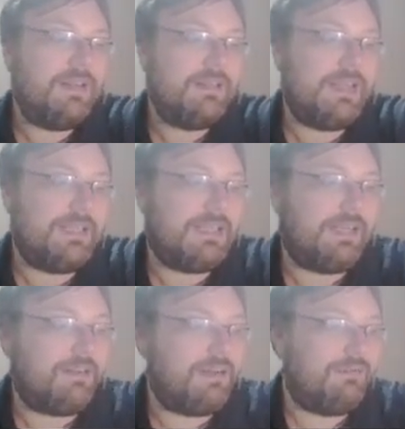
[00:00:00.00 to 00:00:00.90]
That's here
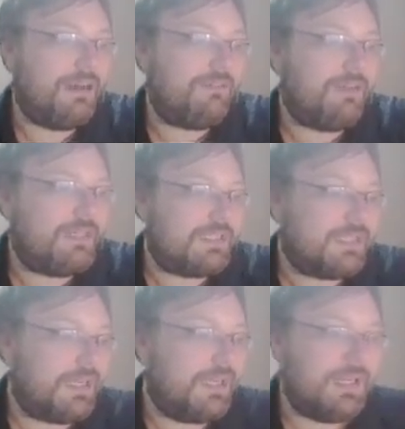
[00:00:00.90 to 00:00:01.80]
on the
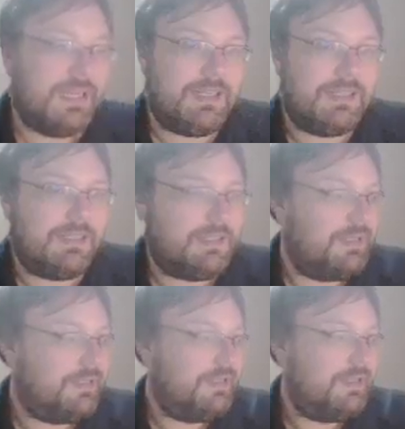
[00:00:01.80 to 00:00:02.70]
reference
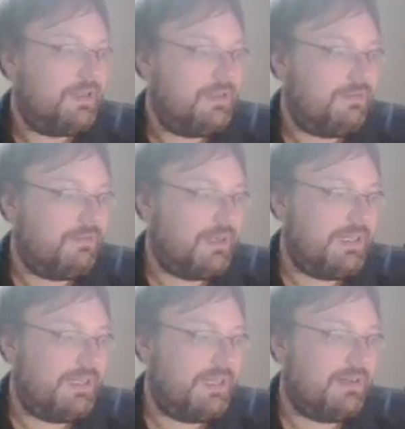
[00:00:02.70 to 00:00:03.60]
one
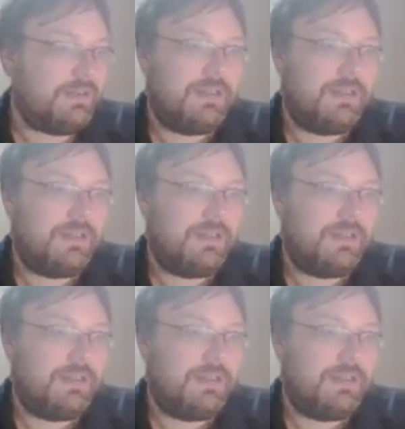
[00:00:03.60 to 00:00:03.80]
here.